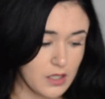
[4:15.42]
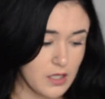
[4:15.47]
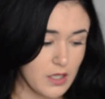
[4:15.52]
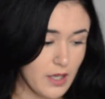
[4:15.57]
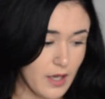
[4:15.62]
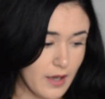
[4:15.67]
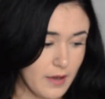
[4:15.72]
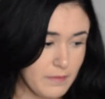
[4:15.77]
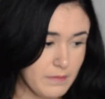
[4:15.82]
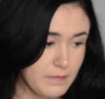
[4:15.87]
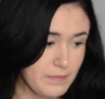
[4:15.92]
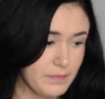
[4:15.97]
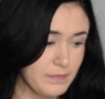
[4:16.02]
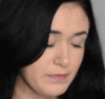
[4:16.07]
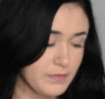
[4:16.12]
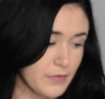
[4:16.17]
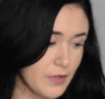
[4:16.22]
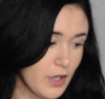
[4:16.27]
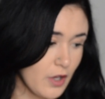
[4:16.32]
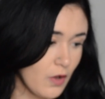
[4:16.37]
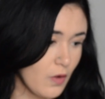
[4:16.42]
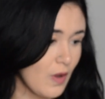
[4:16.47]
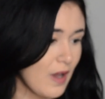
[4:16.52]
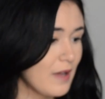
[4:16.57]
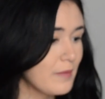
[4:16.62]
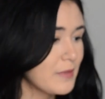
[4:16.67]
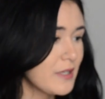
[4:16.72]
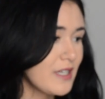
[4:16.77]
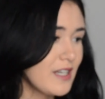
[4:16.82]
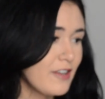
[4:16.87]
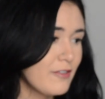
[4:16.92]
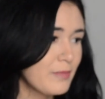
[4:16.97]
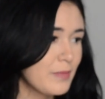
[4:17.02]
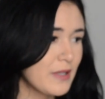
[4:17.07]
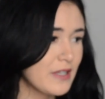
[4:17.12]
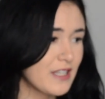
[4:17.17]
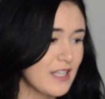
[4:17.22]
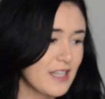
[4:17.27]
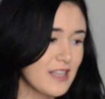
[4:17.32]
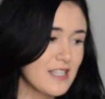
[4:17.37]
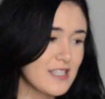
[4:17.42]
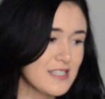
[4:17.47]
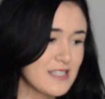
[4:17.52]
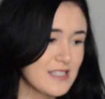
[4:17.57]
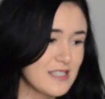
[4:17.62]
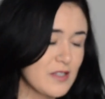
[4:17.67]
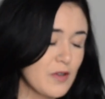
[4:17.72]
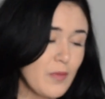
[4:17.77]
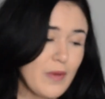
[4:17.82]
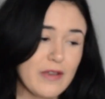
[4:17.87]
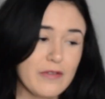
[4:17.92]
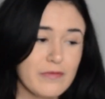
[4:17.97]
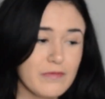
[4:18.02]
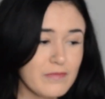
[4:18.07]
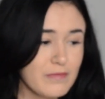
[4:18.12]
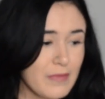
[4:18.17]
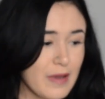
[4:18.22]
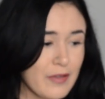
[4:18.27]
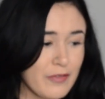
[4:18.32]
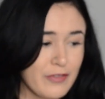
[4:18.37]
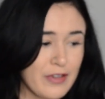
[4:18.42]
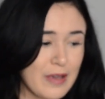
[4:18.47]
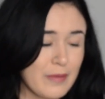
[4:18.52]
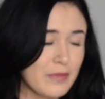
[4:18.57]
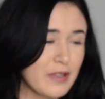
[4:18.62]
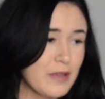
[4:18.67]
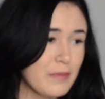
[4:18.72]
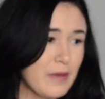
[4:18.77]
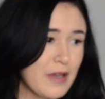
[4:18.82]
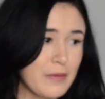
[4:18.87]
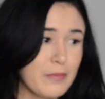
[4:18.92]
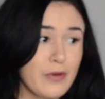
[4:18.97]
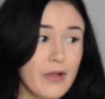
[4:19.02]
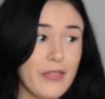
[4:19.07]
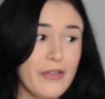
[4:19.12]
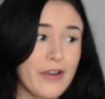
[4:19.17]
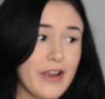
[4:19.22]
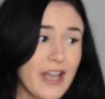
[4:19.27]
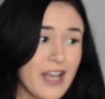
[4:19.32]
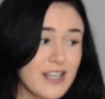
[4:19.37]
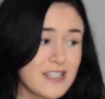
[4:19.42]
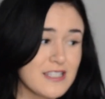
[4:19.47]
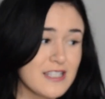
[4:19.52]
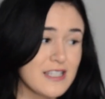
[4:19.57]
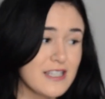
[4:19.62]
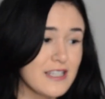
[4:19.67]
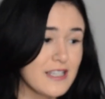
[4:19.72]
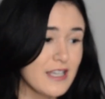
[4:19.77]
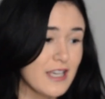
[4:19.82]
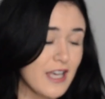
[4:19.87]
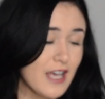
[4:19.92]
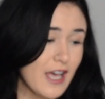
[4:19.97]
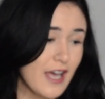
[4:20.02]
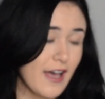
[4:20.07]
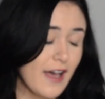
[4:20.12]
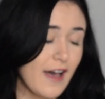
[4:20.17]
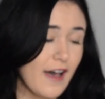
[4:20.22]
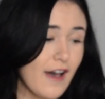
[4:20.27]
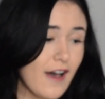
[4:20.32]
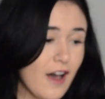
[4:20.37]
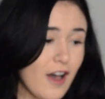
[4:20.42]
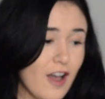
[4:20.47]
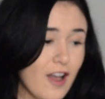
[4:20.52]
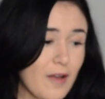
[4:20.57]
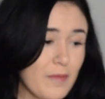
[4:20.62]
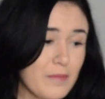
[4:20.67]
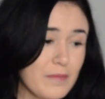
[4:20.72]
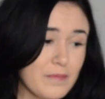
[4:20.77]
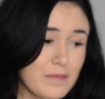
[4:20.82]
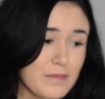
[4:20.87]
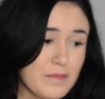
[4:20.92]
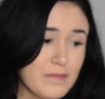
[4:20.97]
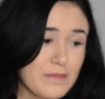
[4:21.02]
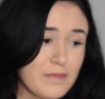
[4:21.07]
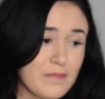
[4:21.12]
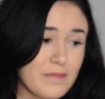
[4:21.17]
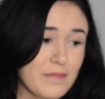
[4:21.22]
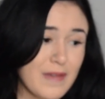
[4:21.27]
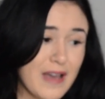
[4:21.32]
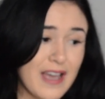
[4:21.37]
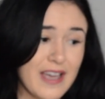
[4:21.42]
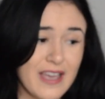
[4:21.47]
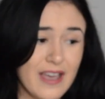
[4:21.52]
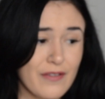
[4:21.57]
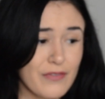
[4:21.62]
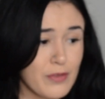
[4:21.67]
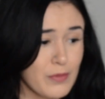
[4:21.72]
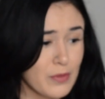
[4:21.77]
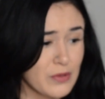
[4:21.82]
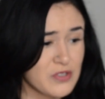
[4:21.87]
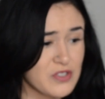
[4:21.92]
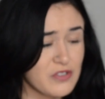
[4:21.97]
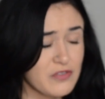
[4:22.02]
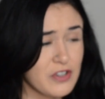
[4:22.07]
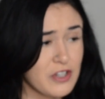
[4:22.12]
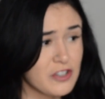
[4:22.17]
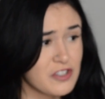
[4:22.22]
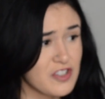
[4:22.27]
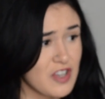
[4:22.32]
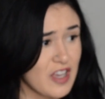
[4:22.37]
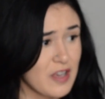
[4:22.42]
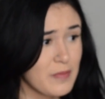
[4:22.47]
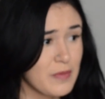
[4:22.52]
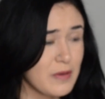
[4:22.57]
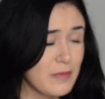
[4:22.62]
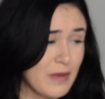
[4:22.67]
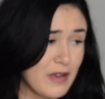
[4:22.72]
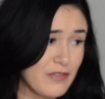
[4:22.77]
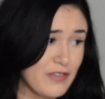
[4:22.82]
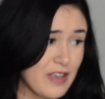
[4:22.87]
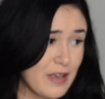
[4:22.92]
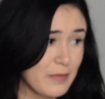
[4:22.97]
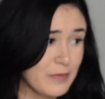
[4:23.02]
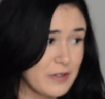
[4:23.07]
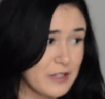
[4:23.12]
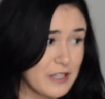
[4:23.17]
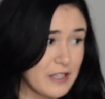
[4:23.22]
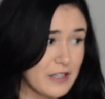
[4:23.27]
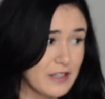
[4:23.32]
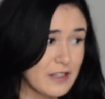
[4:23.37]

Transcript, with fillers: Yeah, no, I mean, I've been like this. So my, my family, my brother has it. Um, I have the most severe type in my family.